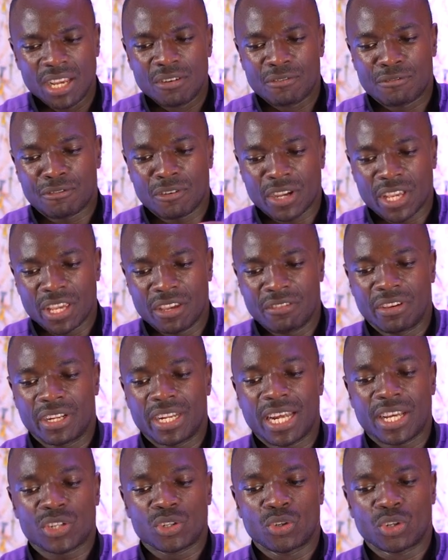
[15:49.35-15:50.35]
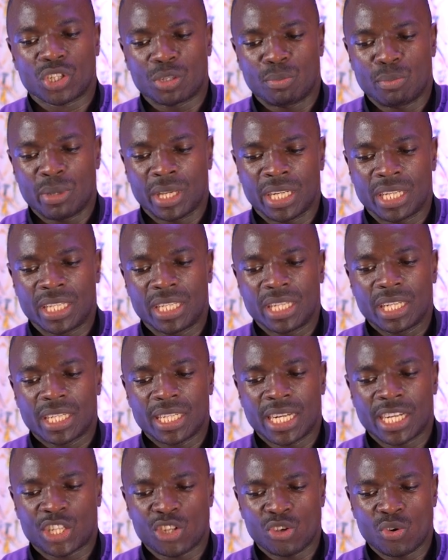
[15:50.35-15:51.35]
forgiving does not mean
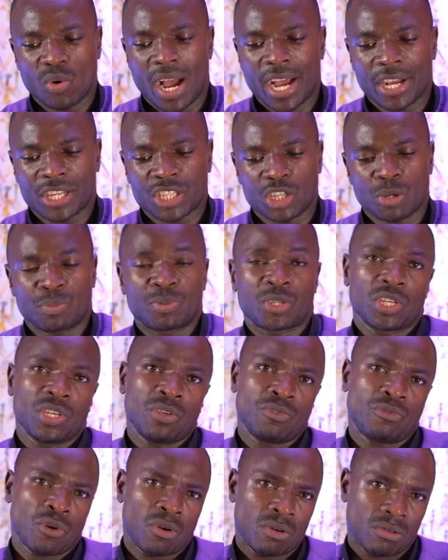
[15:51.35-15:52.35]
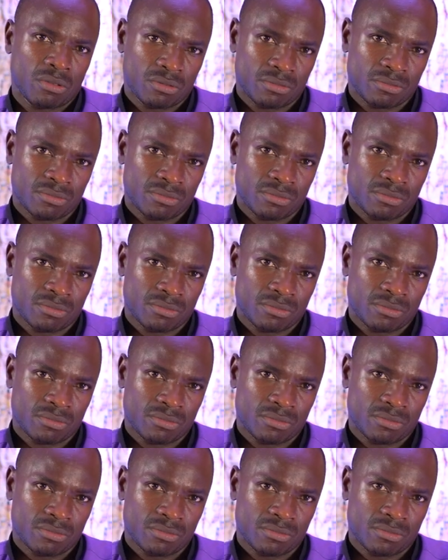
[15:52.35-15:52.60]
that you accept evil.